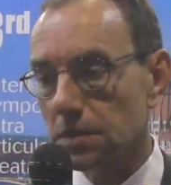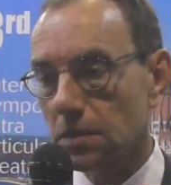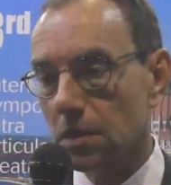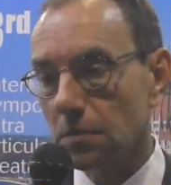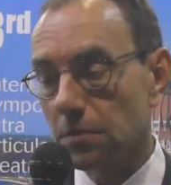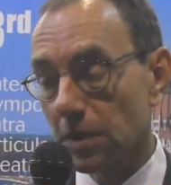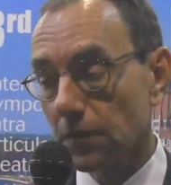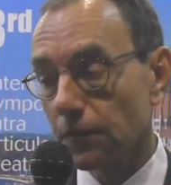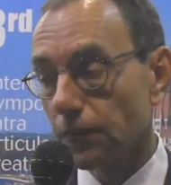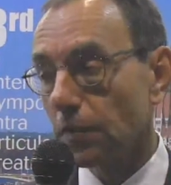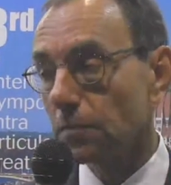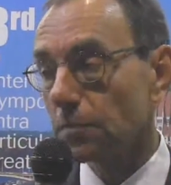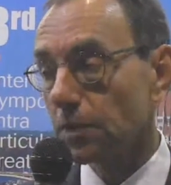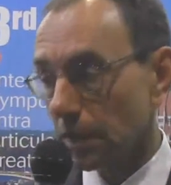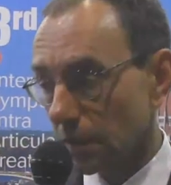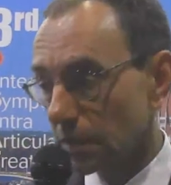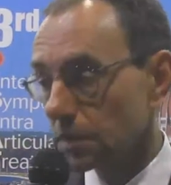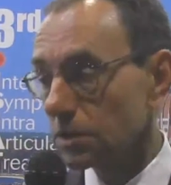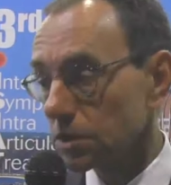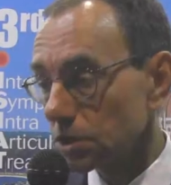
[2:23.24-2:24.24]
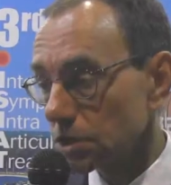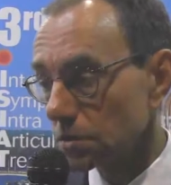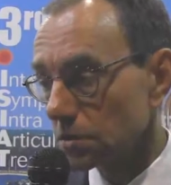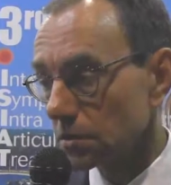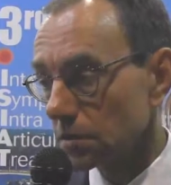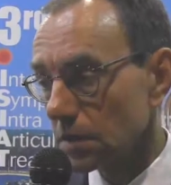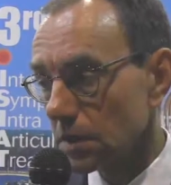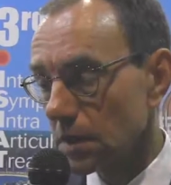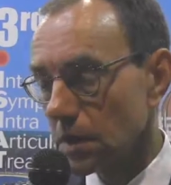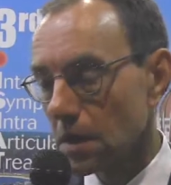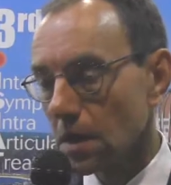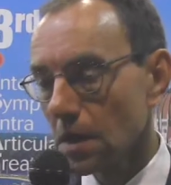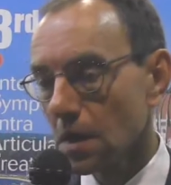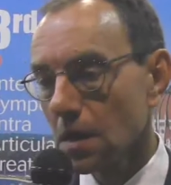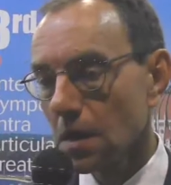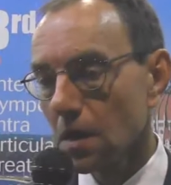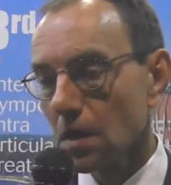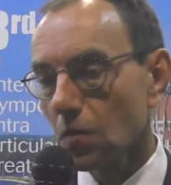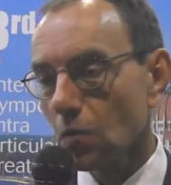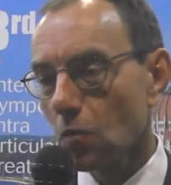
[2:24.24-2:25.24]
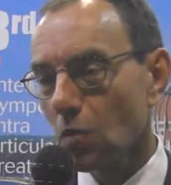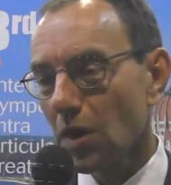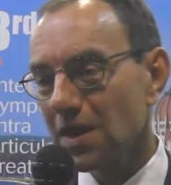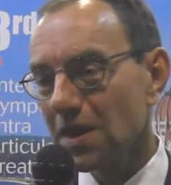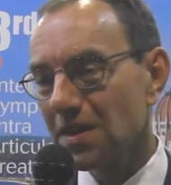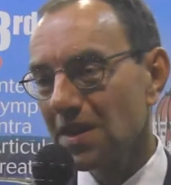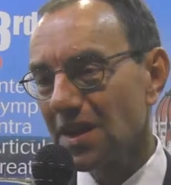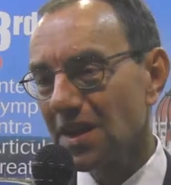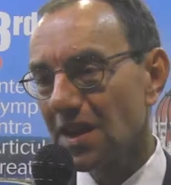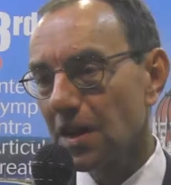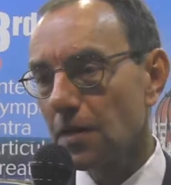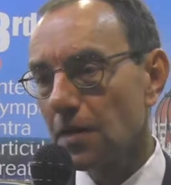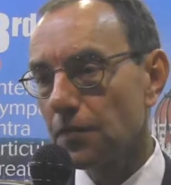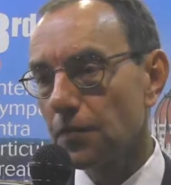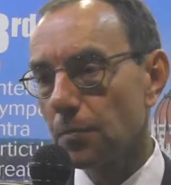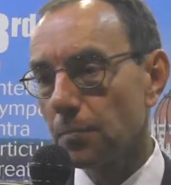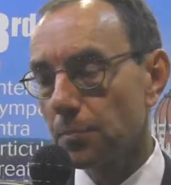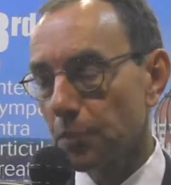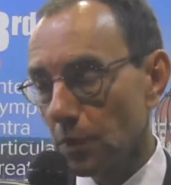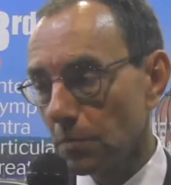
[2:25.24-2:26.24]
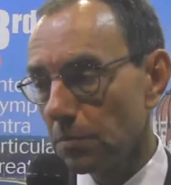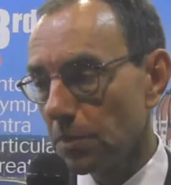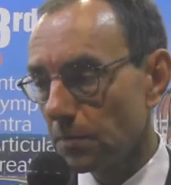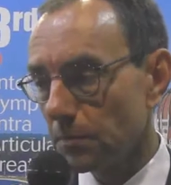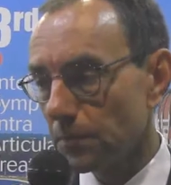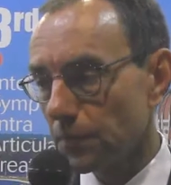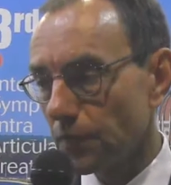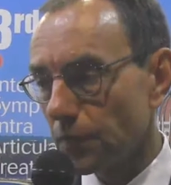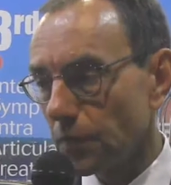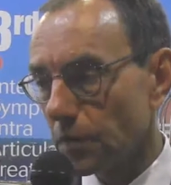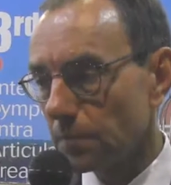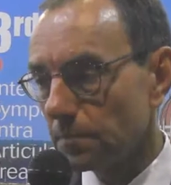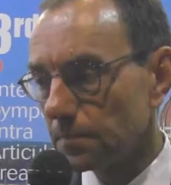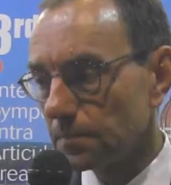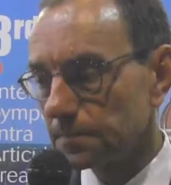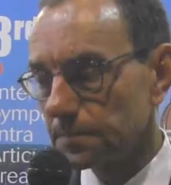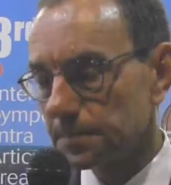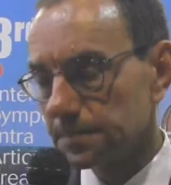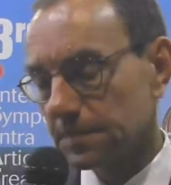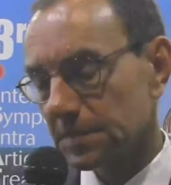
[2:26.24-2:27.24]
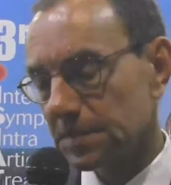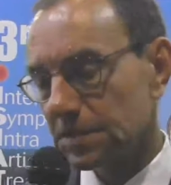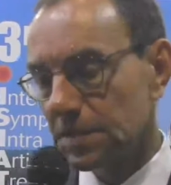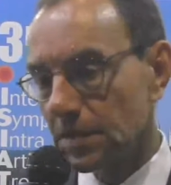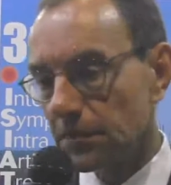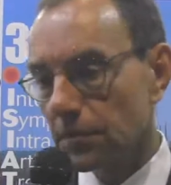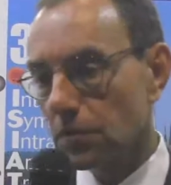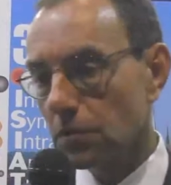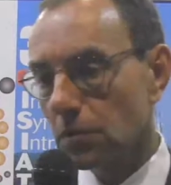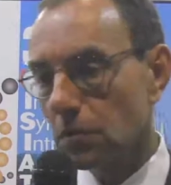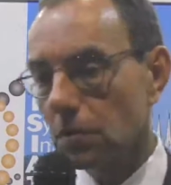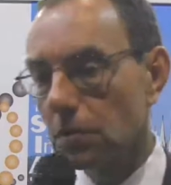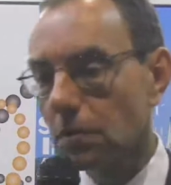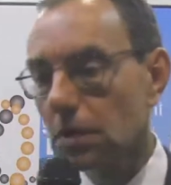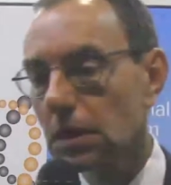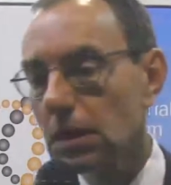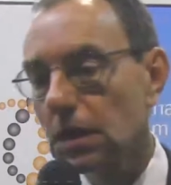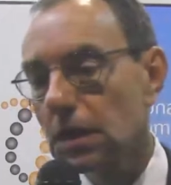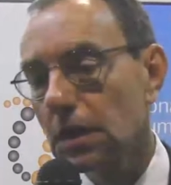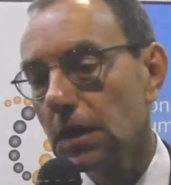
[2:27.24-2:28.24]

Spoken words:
coming from clinician. One of the problems from several